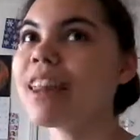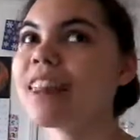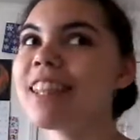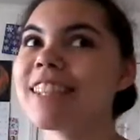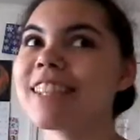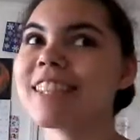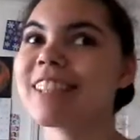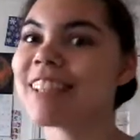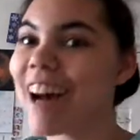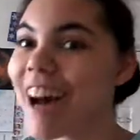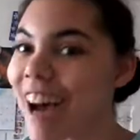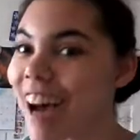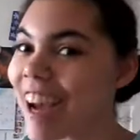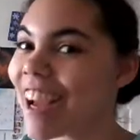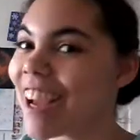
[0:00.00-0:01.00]
this
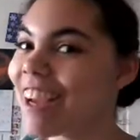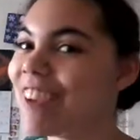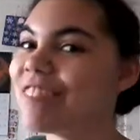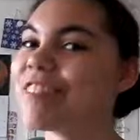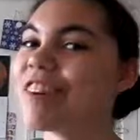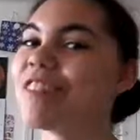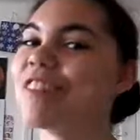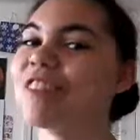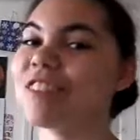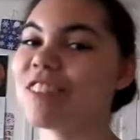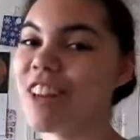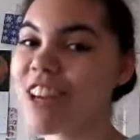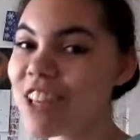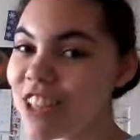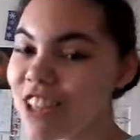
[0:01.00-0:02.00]
guy from
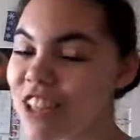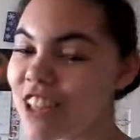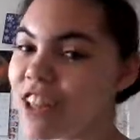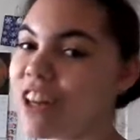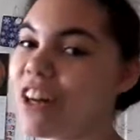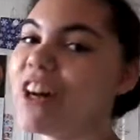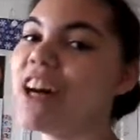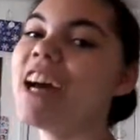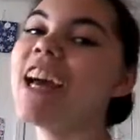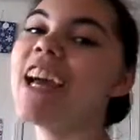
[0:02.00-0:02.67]
Russia,